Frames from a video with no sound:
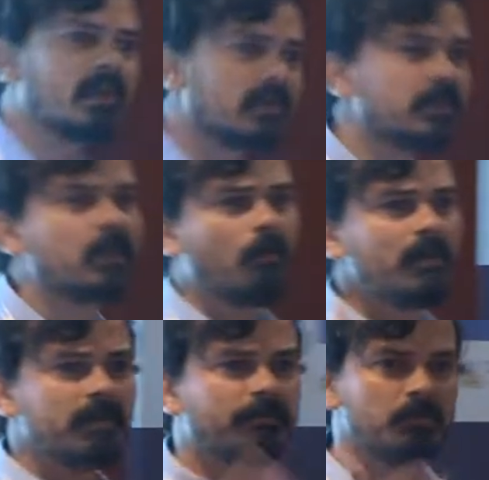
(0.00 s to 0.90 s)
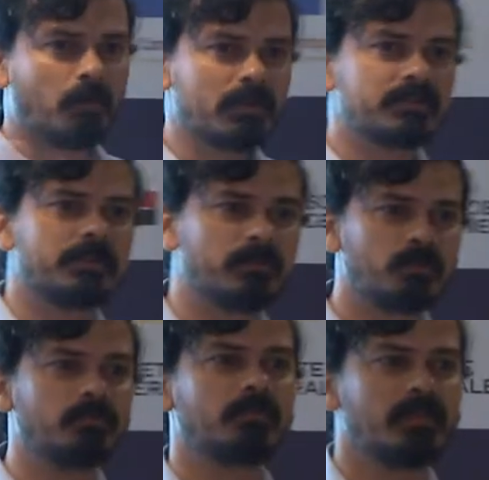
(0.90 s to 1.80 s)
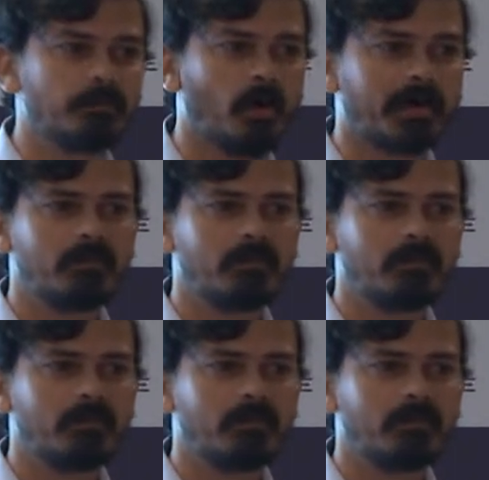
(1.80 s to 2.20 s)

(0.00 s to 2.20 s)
are asking, how many different models did you deploy?